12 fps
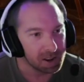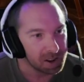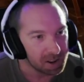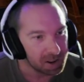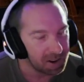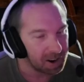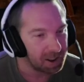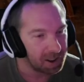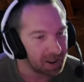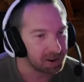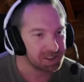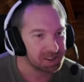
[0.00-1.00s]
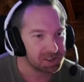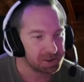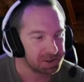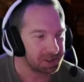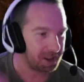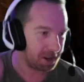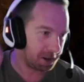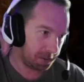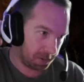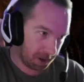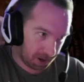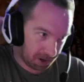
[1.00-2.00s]
Now there is an issue with the game
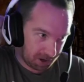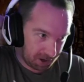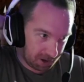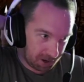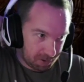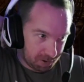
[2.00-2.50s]
that if you